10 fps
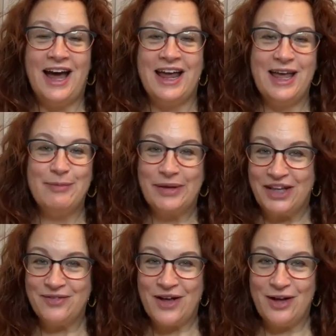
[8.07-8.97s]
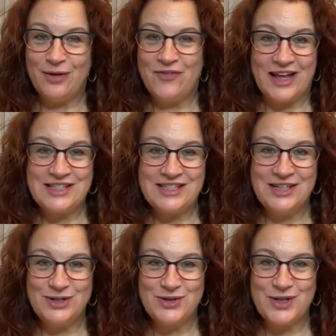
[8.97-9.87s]
I can't believe how
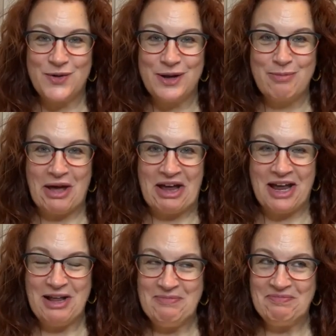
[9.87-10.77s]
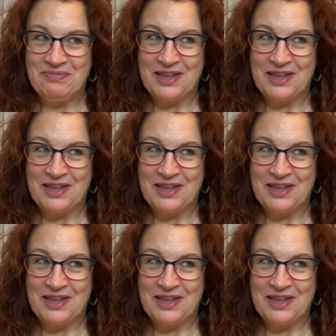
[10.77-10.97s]
fast the year's going by.